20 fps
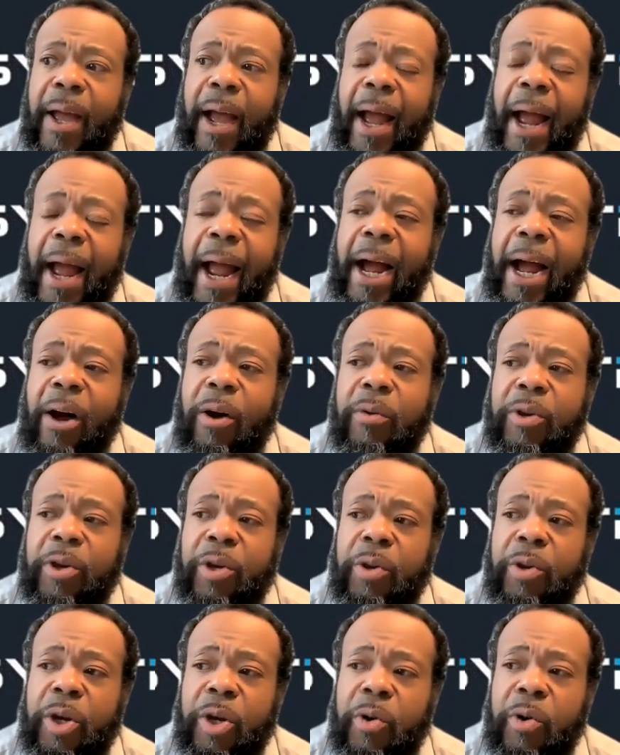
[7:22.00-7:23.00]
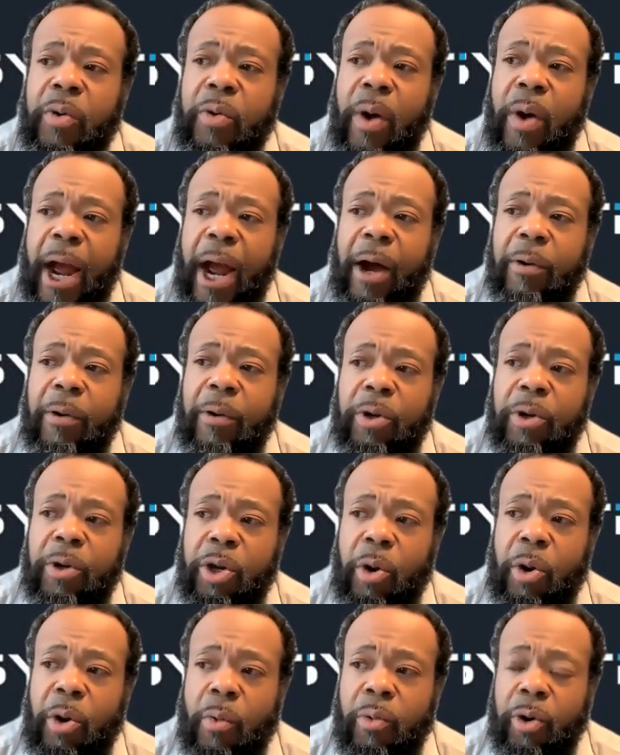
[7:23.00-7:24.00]
how do you how do
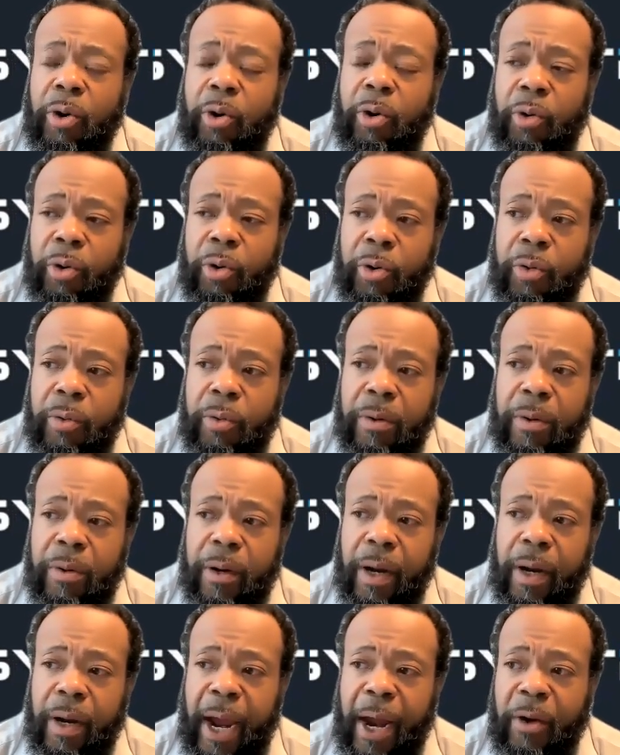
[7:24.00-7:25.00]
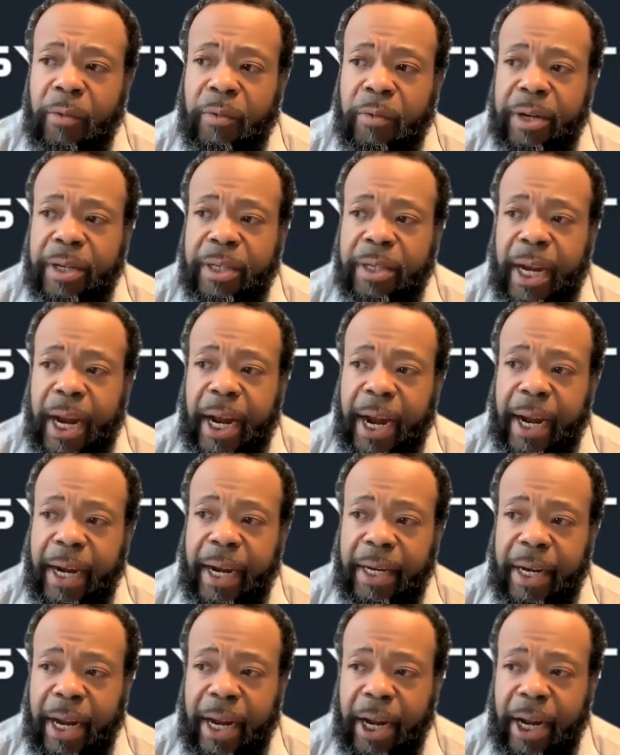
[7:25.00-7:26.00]
you recruit and
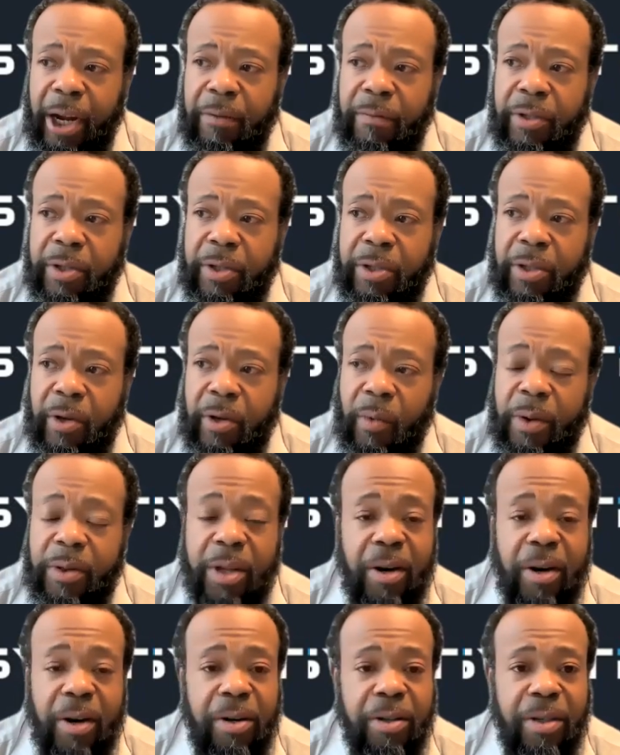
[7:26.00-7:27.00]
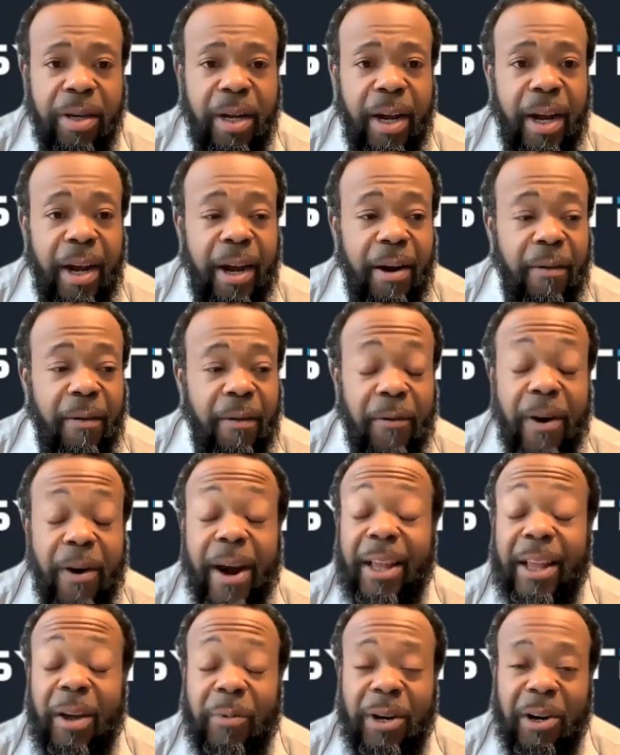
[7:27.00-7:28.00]
retain devs when there's
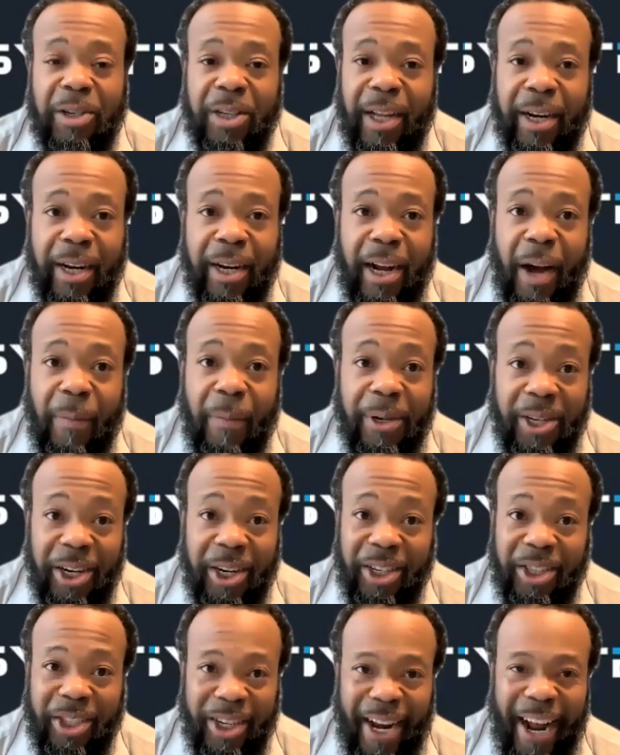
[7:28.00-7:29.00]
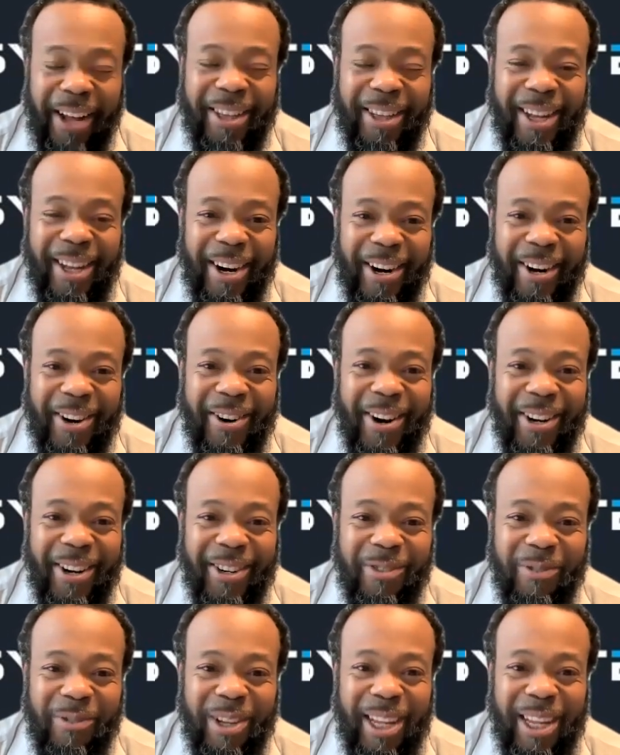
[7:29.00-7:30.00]
frankly when there's a lot of competition out there
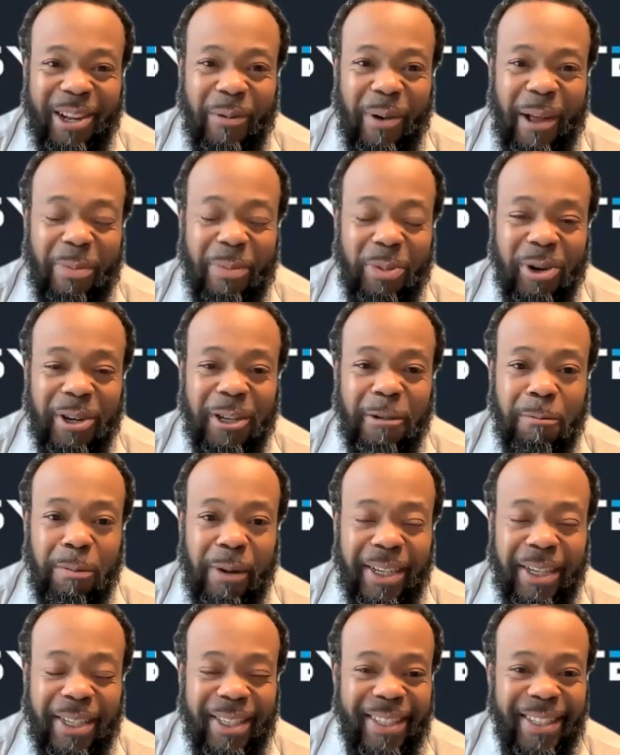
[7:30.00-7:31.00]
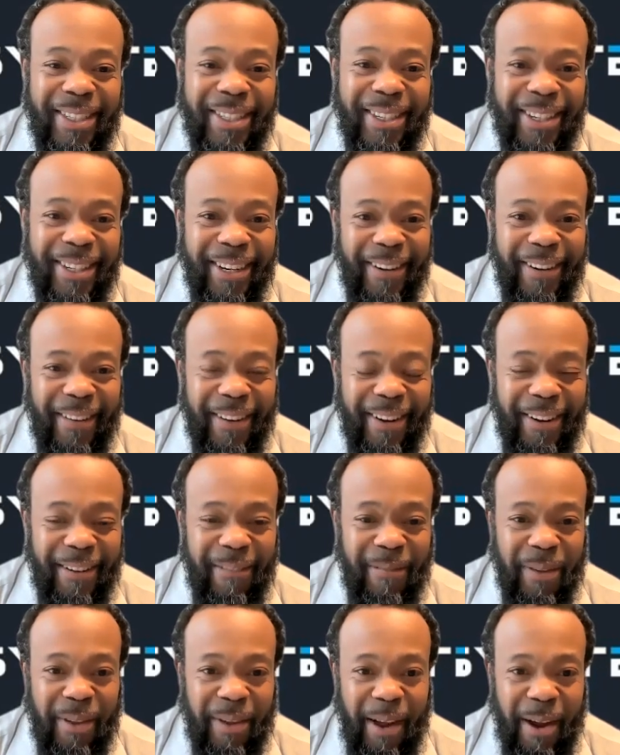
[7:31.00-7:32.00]
across within the Web three space?
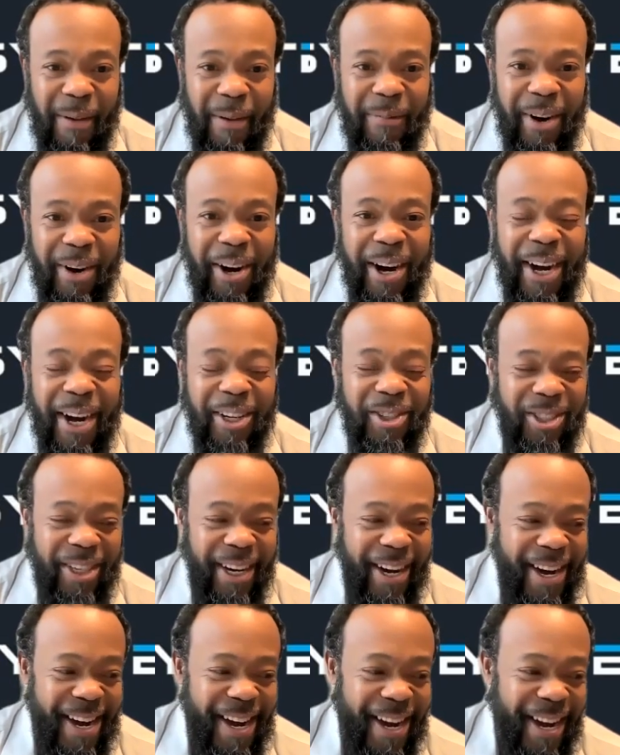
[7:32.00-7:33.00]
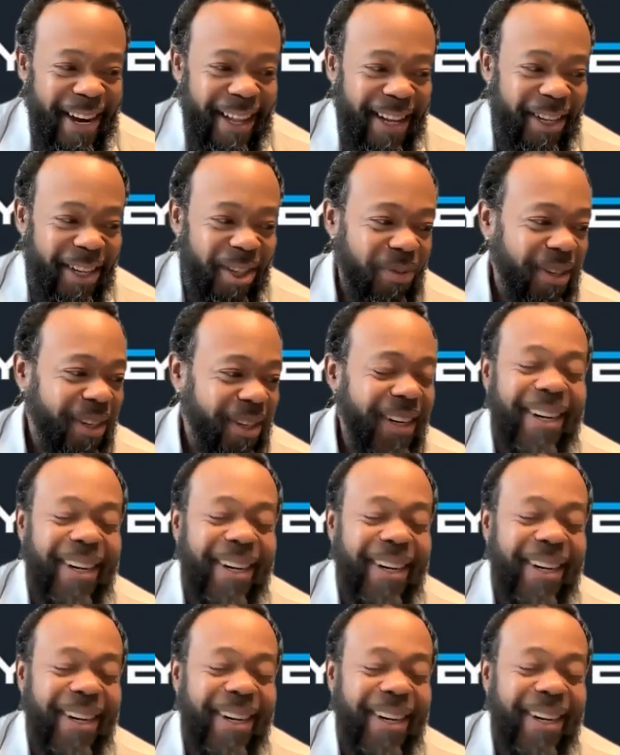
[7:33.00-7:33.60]
I'm very interested in in this one.